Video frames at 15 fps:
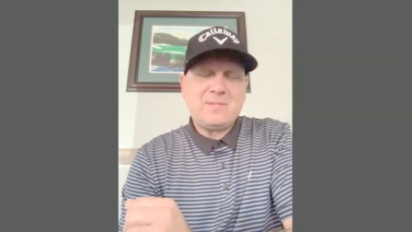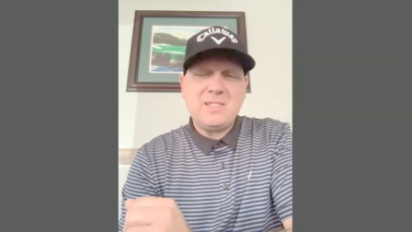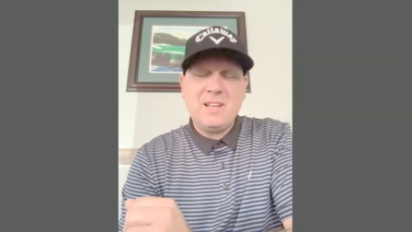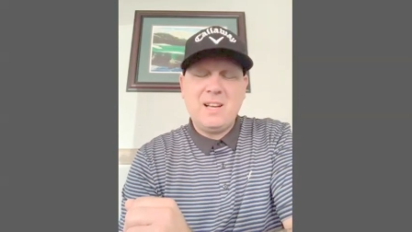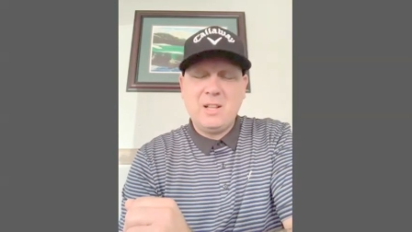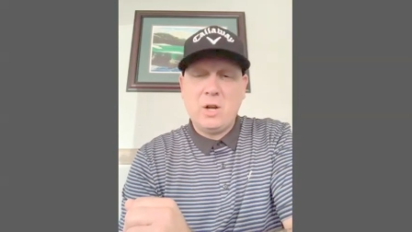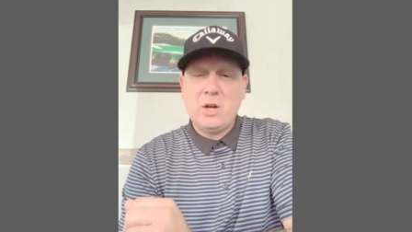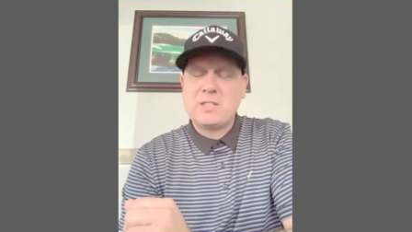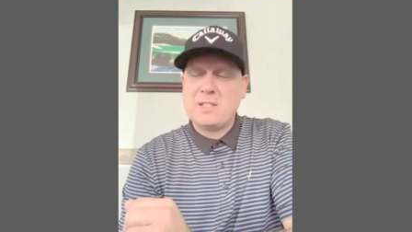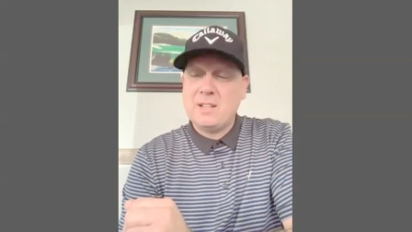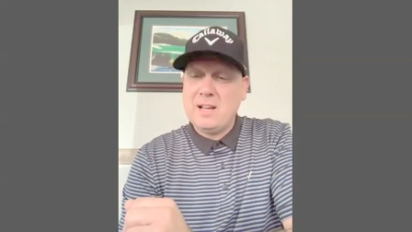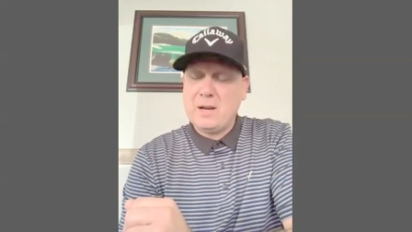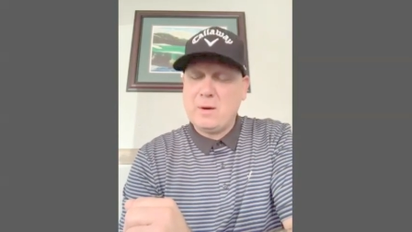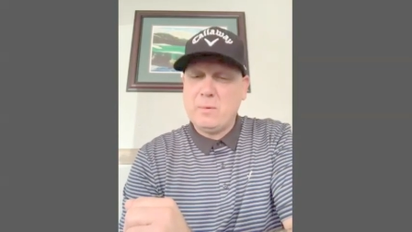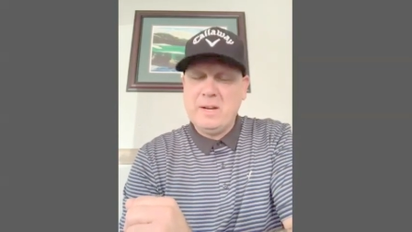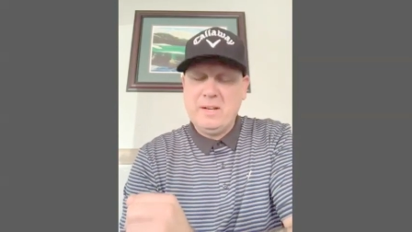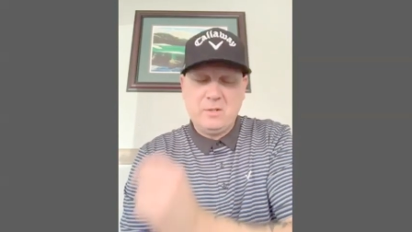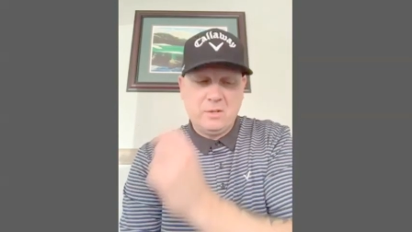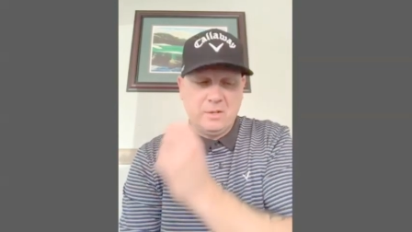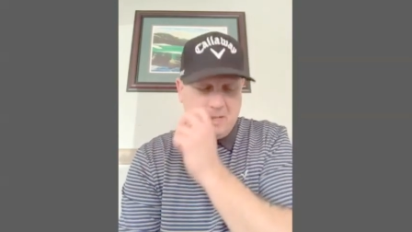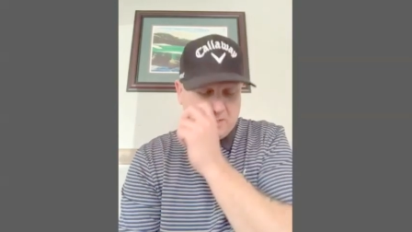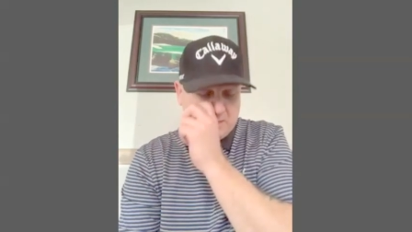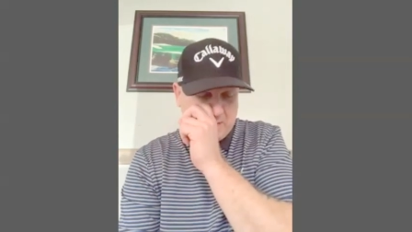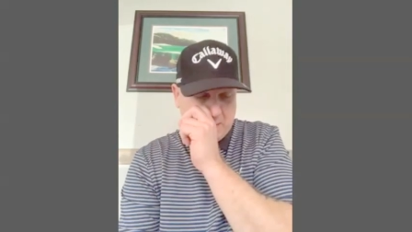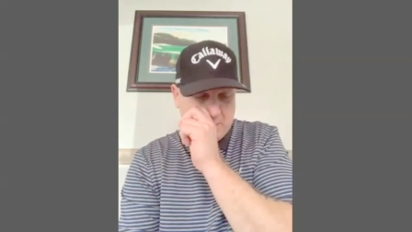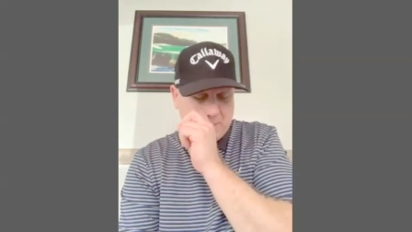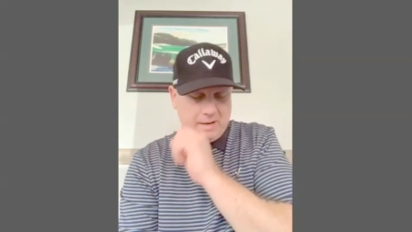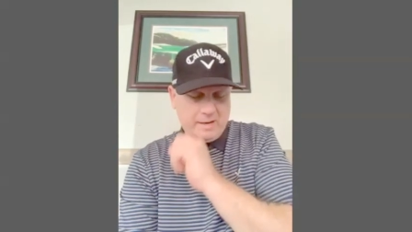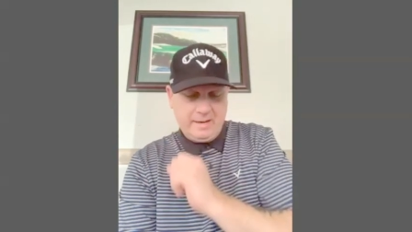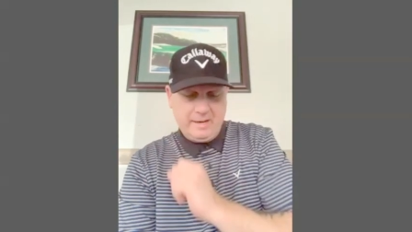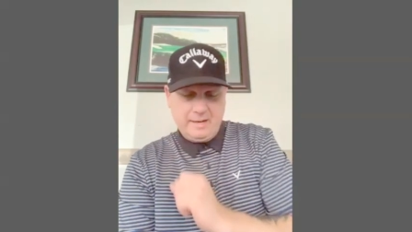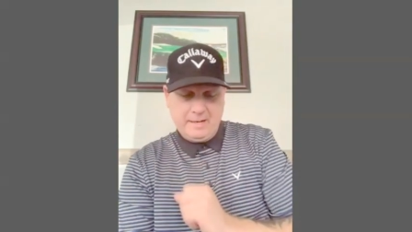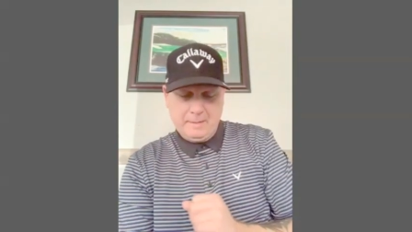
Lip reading: lost a lot of weight during that time. I